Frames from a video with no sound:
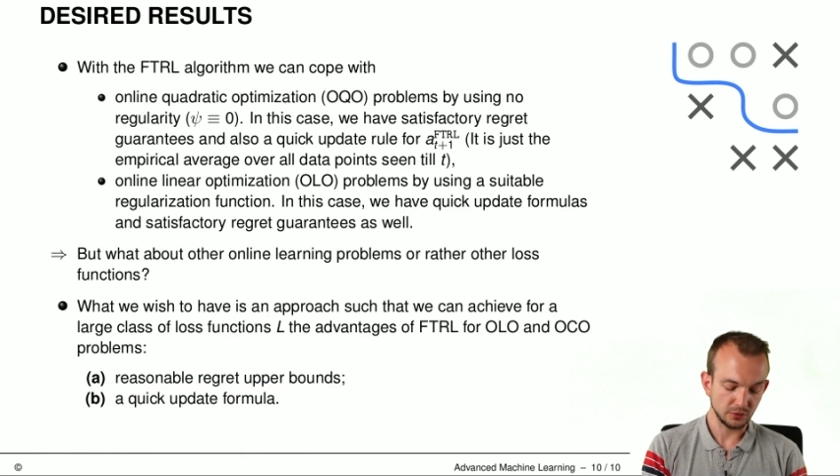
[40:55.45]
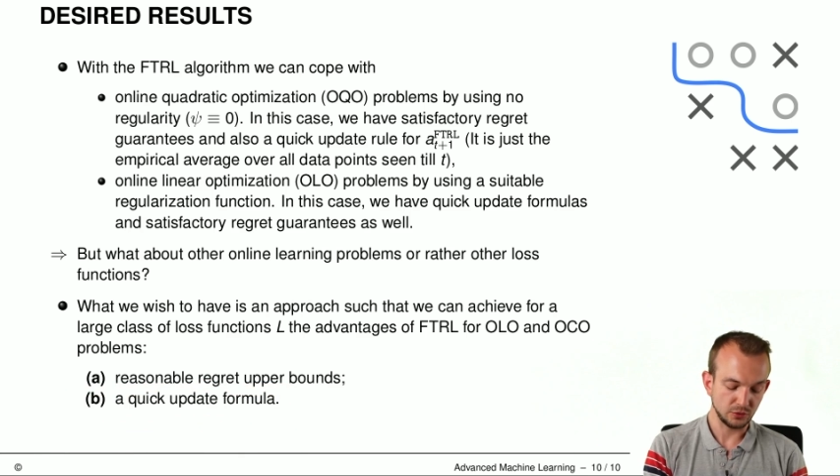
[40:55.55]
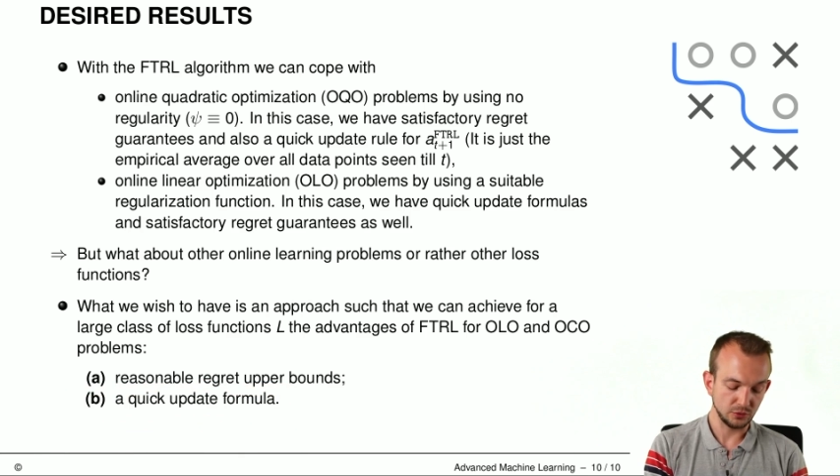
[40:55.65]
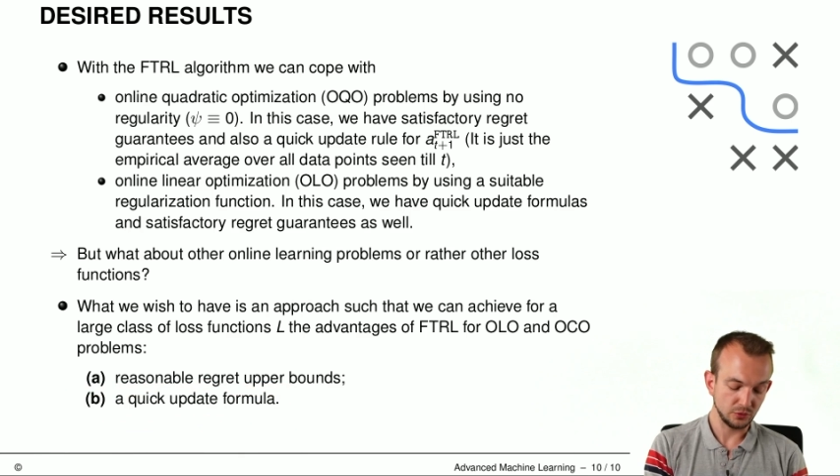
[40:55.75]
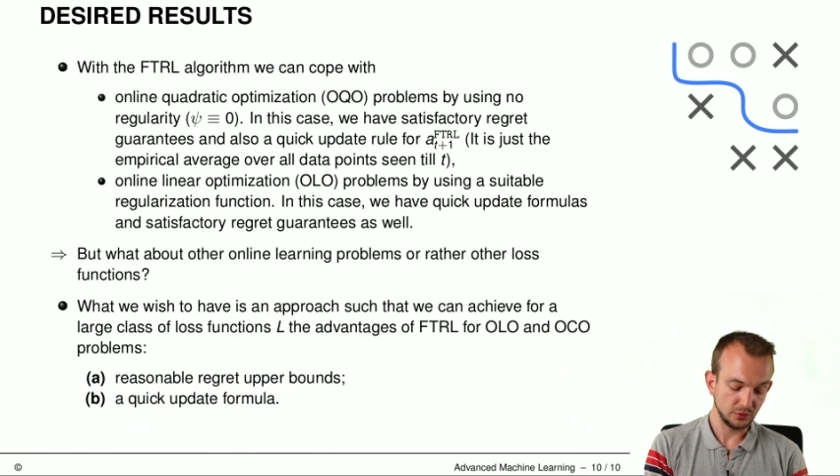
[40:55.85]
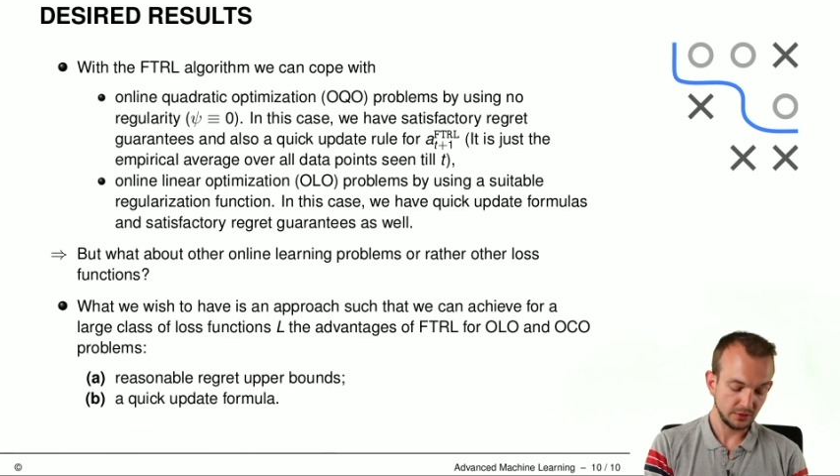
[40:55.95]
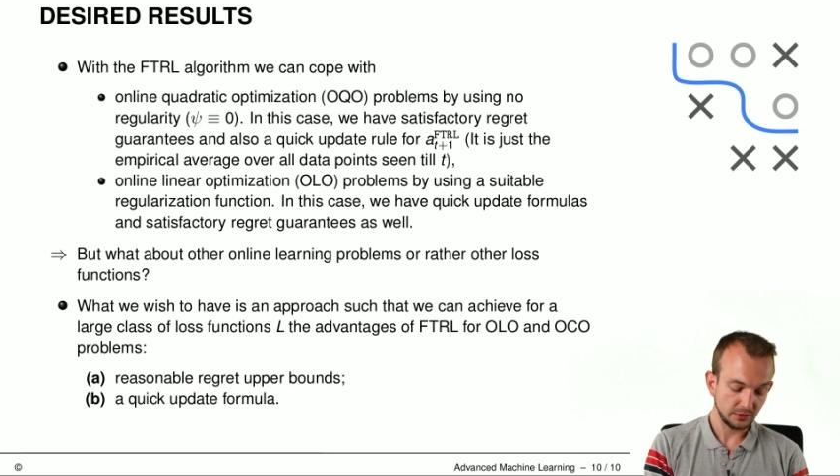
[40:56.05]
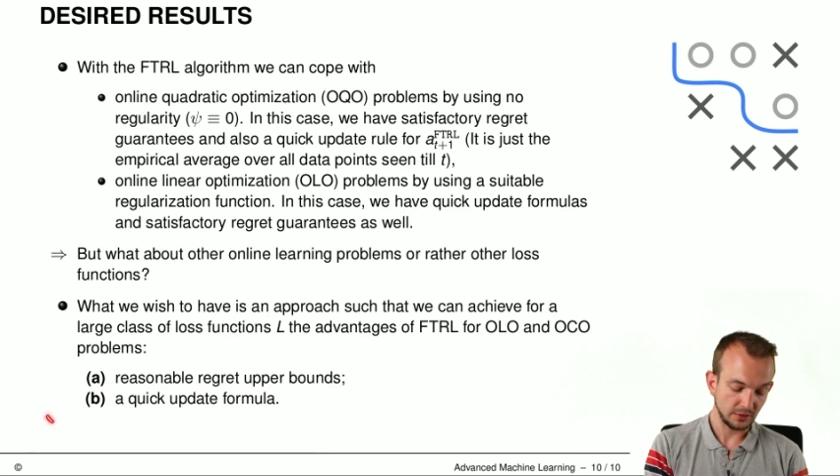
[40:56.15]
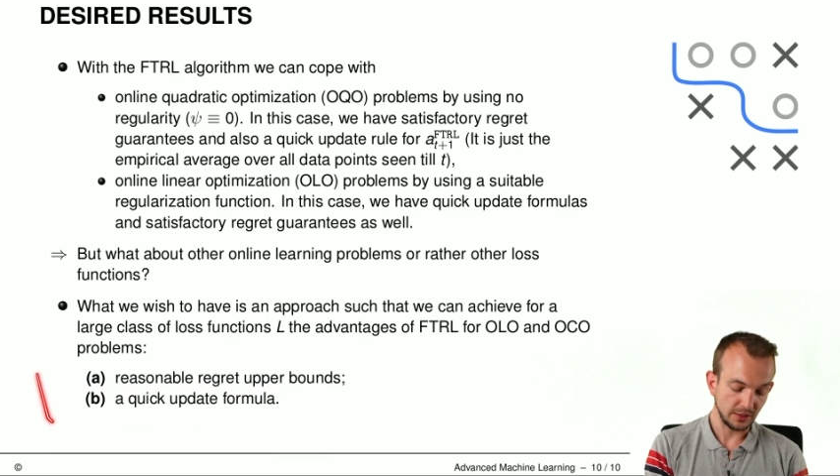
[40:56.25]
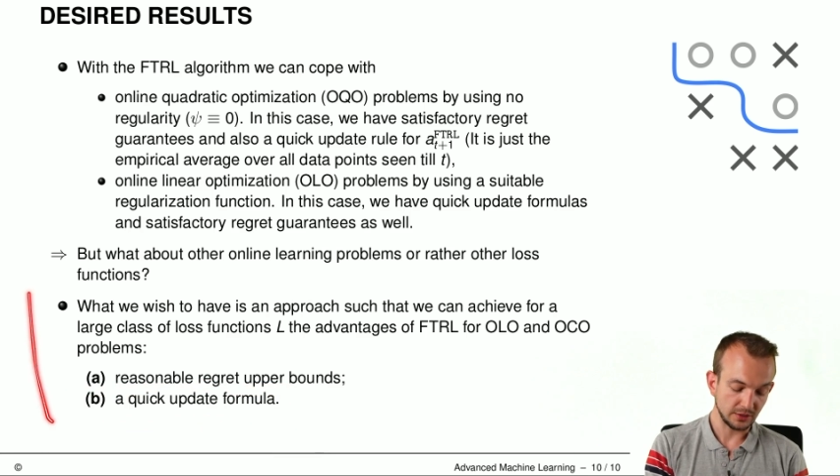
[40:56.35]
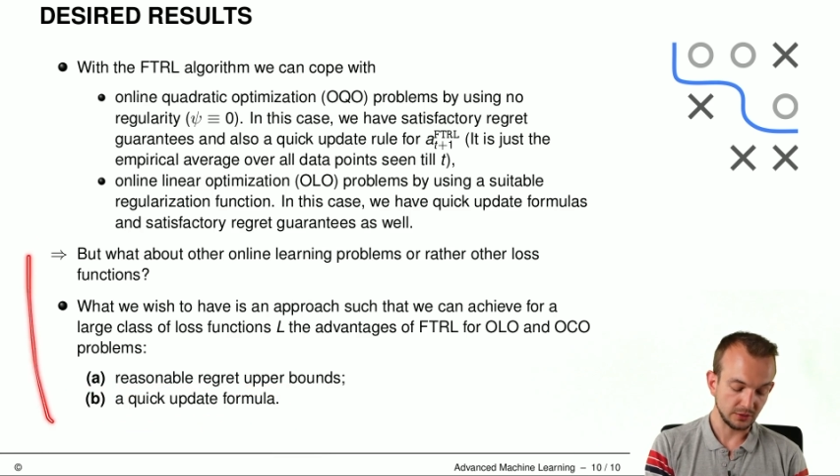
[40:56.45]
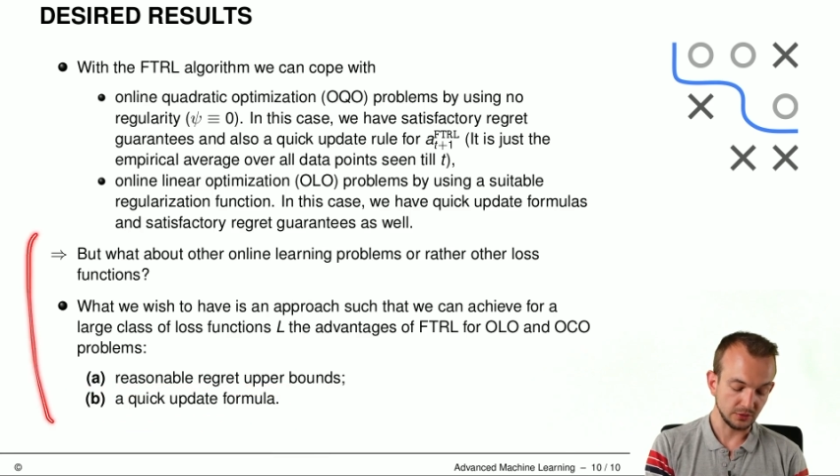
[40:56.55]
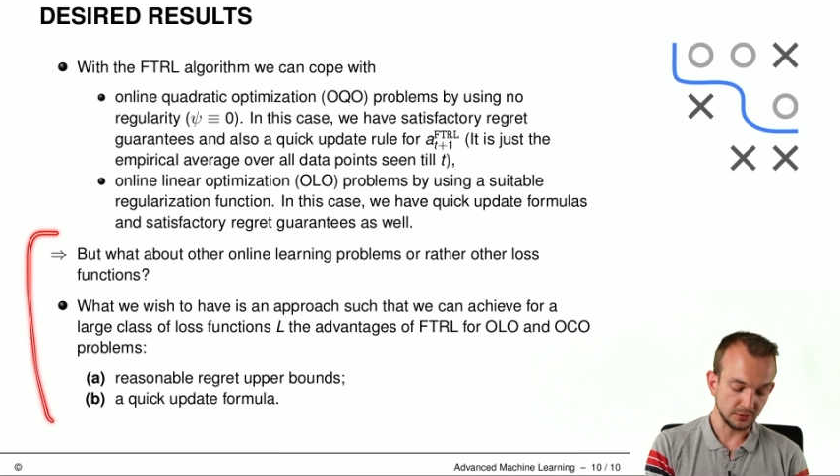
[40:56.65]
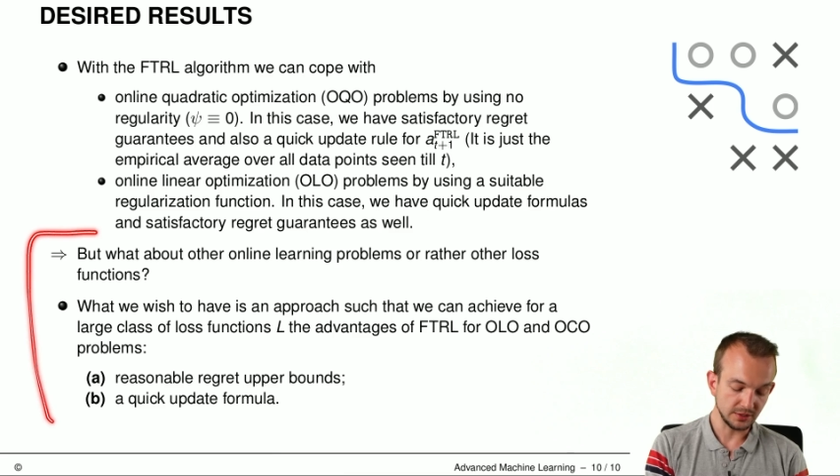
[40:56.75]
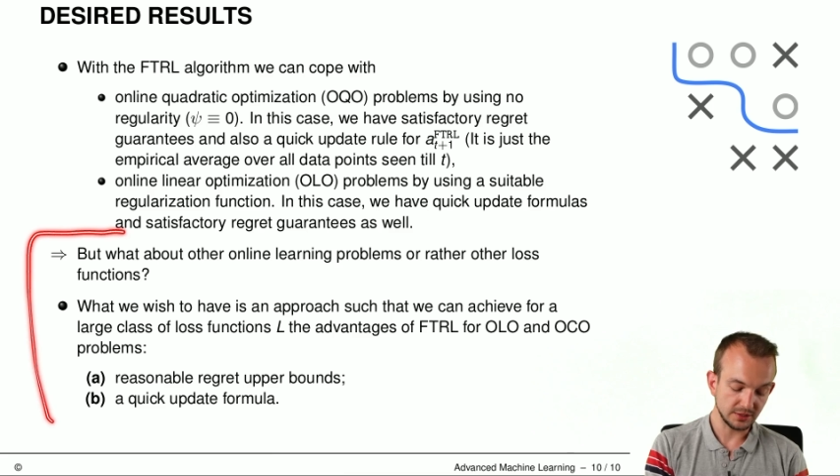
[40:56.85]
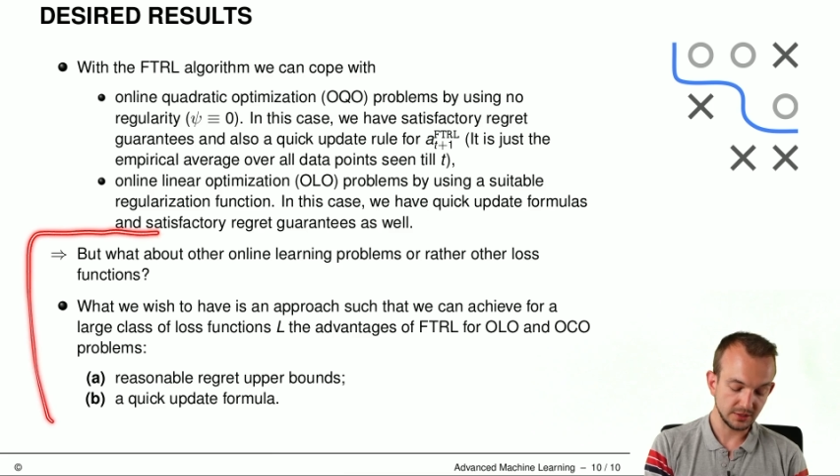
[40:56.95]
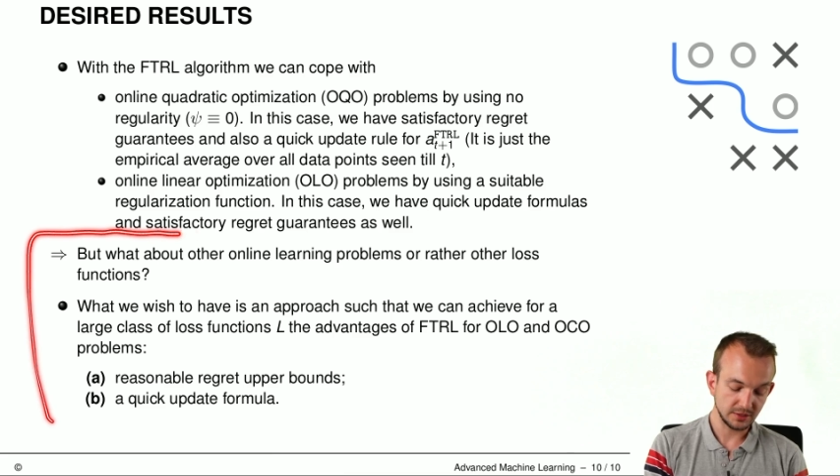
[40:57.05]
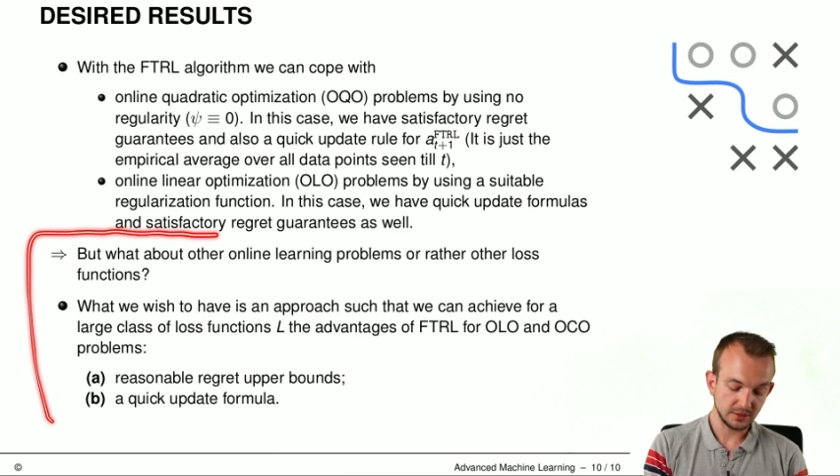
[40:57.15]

to get to this,